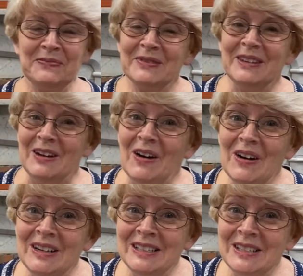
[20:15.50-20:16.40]

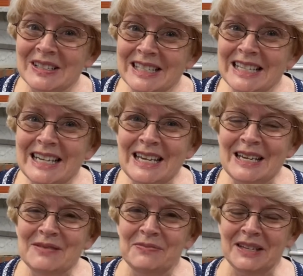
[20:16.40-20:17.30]
Yawn your
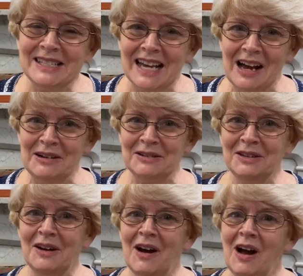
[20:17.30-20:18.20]
sleepies out,
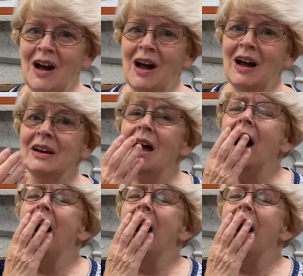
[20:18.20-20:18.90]
yawn.